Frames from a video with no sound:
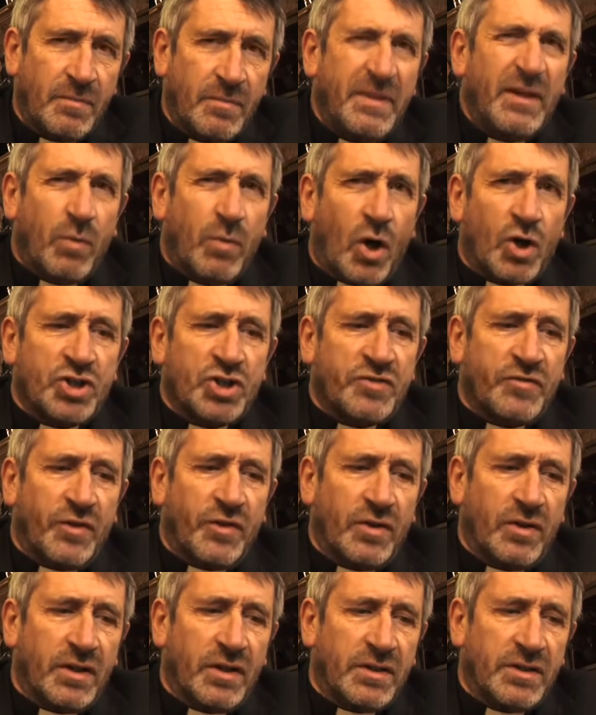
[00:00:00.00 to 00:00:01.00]
Be
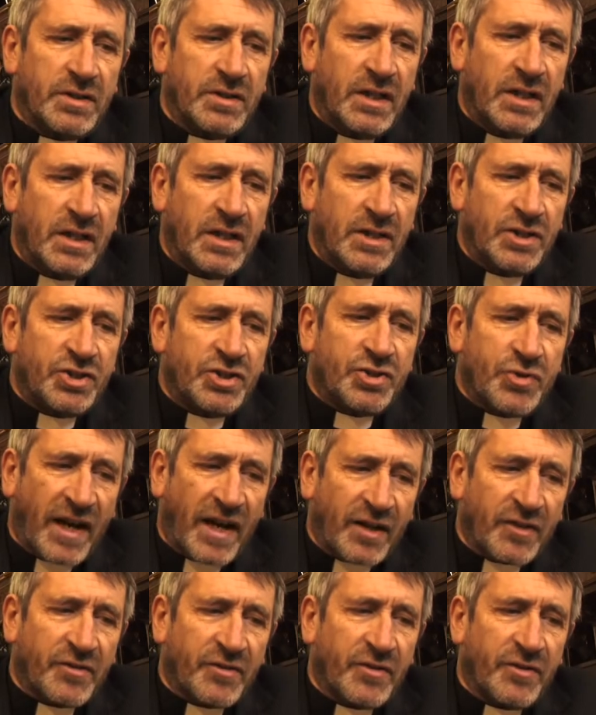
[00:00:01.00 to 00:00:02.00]
watchful and
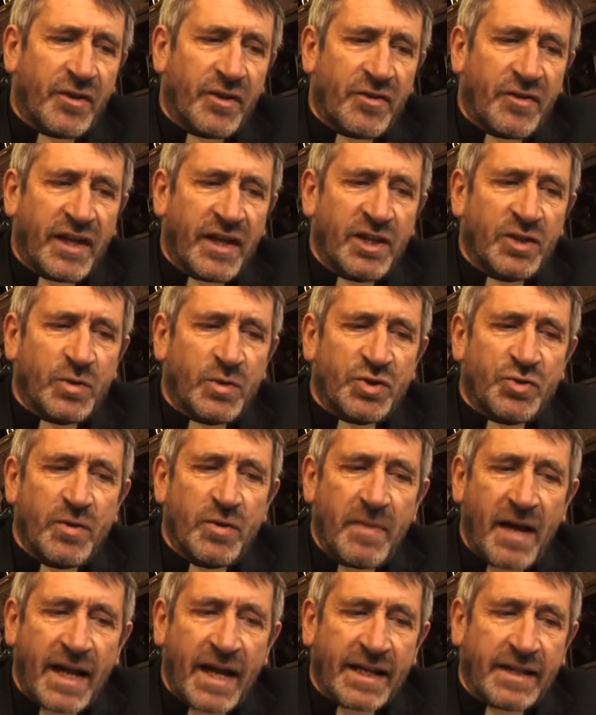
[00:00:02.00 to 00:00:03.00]
strengthen the things which
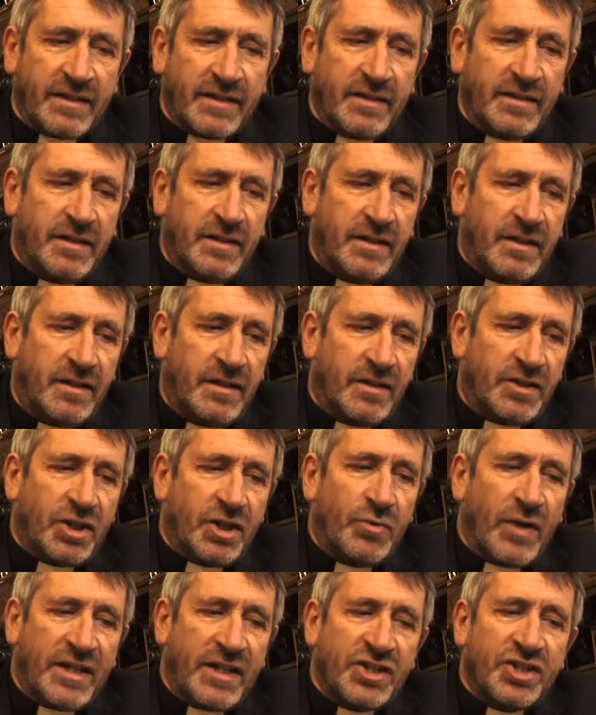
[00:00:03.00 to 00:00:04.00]
remain, that
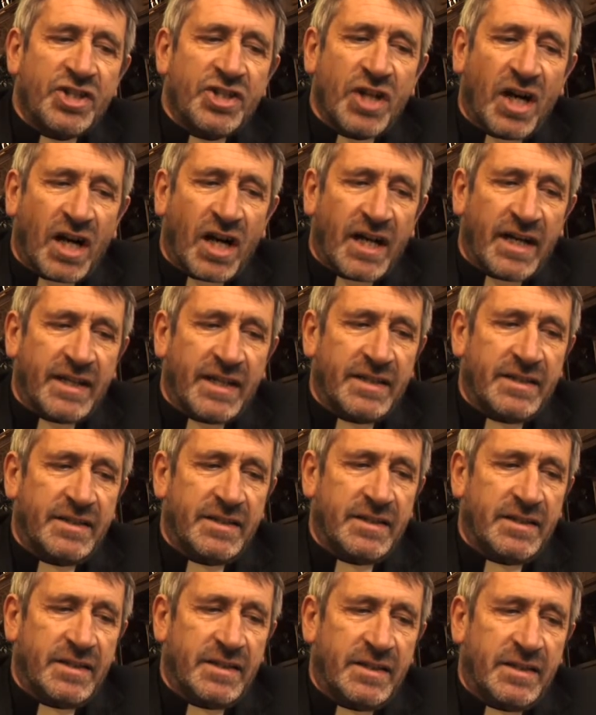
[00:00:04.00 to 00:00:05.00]
are ready to die.
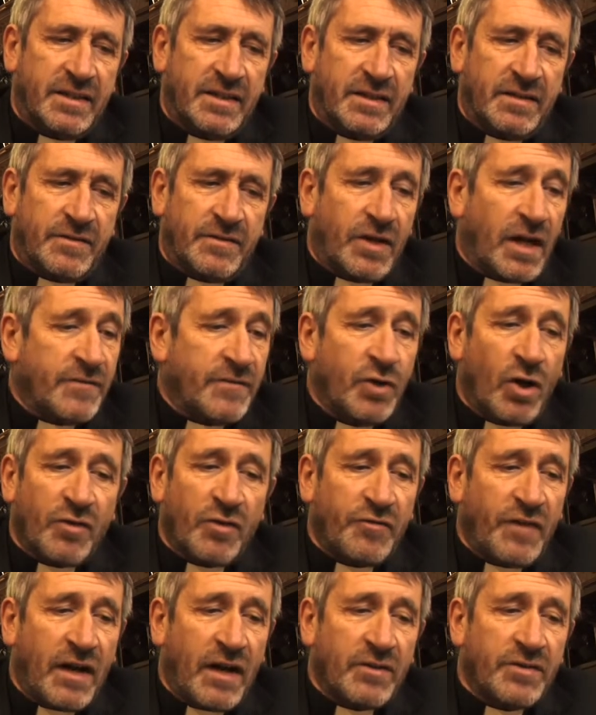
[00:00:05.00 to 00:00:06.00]
For I have not
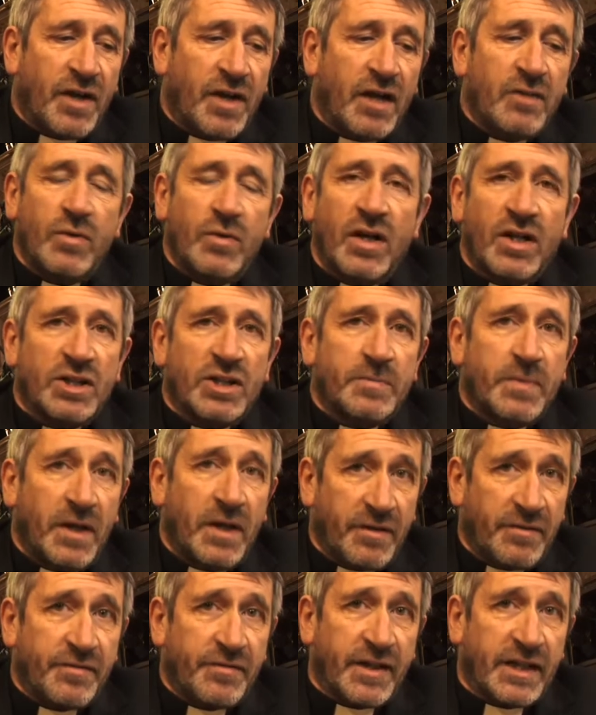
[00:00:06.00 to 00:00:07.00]
found thy works
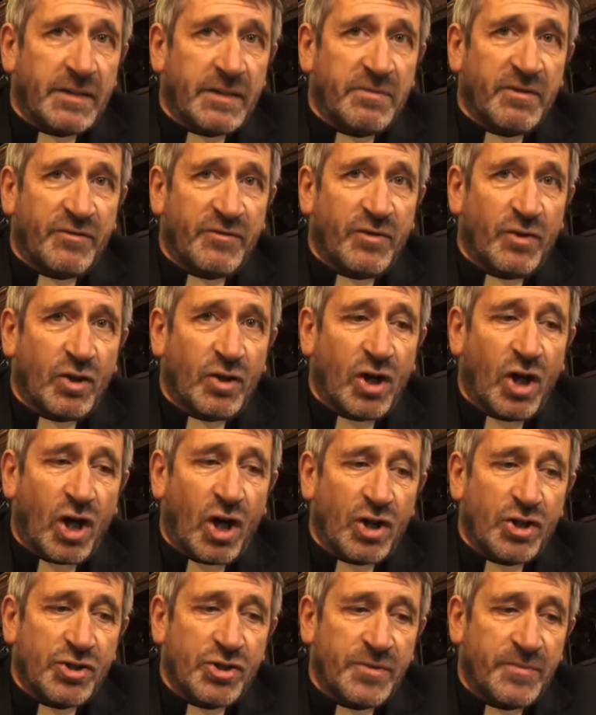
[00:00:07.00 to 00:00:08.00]
perfect before
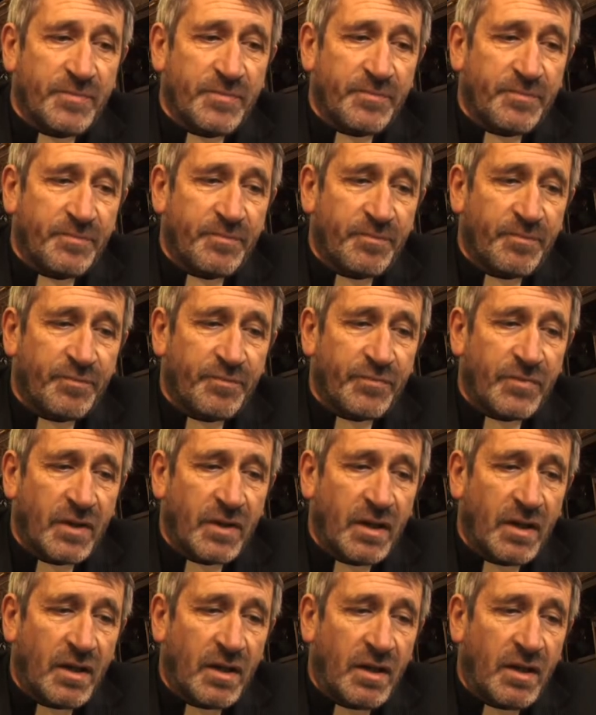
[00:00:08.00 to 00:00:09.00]
God.
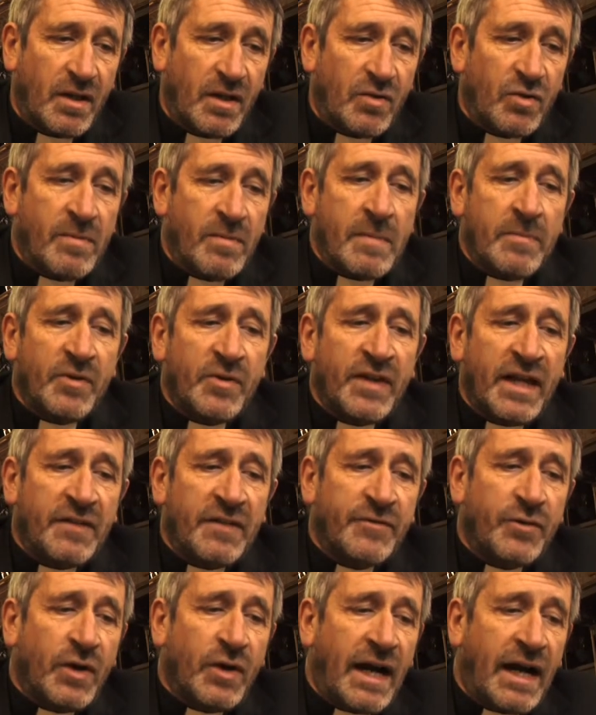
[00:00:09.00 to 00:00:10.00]
Remember
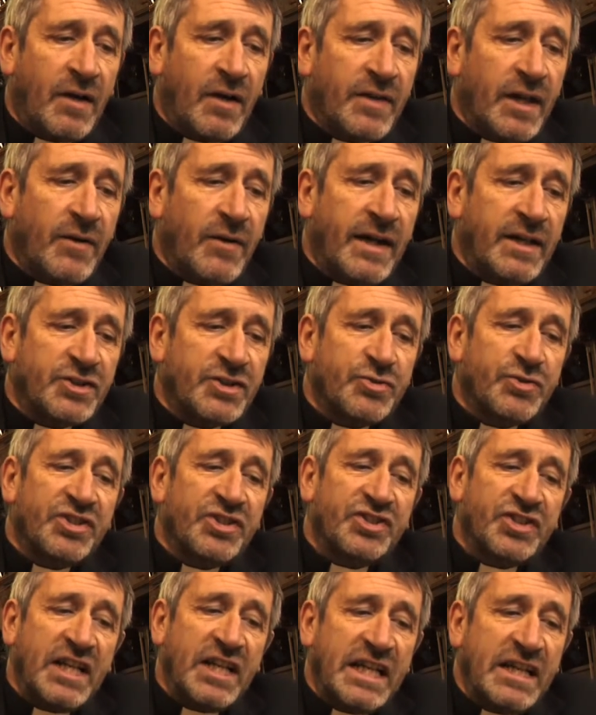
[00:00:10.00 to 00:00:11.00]
therefore how thou hast
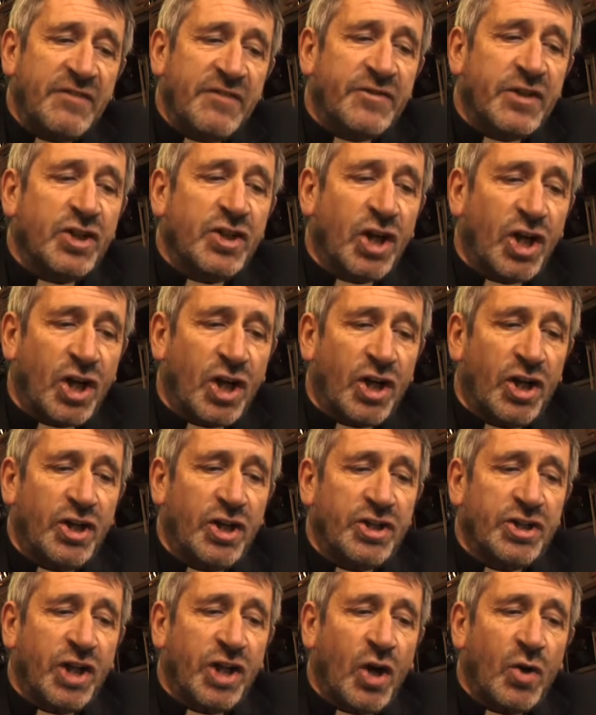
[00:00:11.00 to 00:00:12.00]
received and
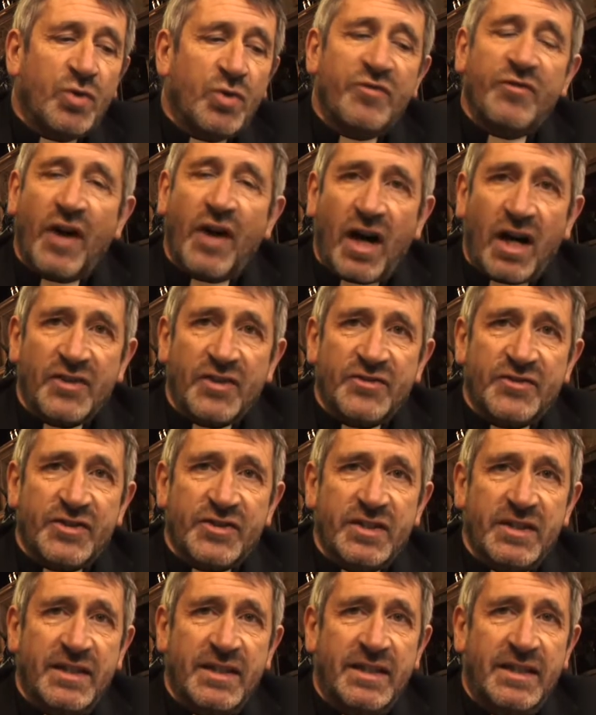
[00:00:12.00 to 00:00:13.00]
heard, and hold
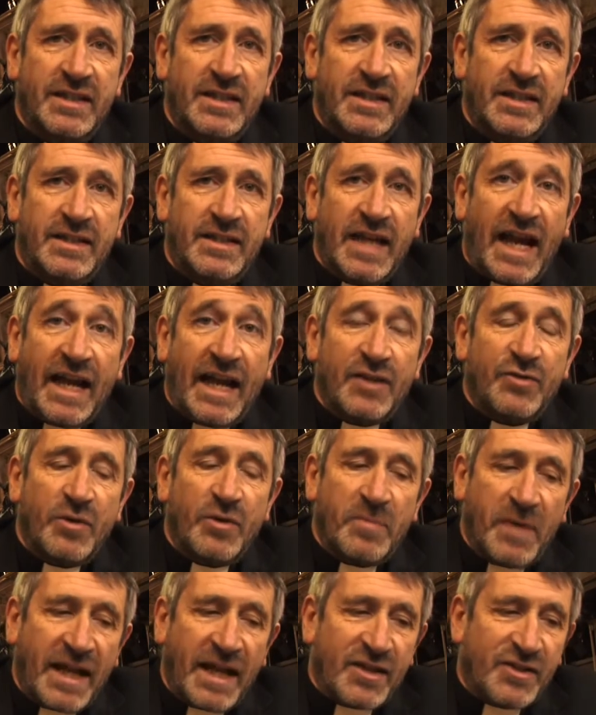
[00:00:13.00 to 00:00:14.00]
fast, and
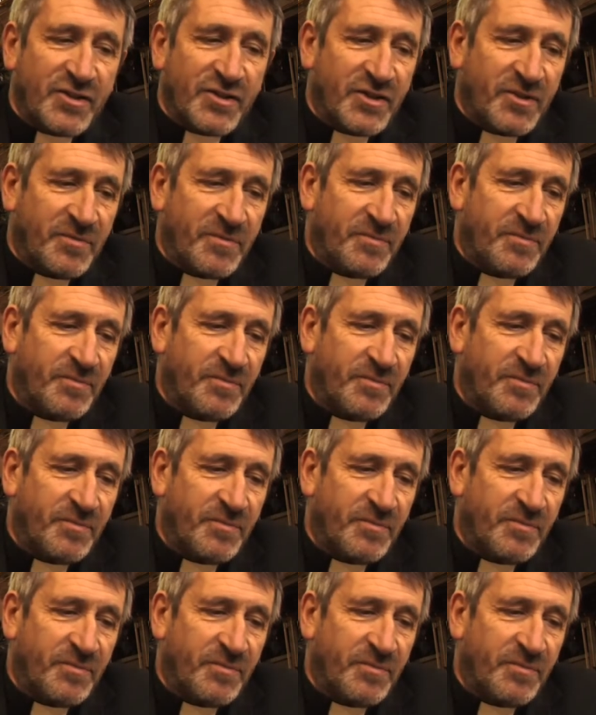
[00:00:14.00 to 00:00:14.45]
repent.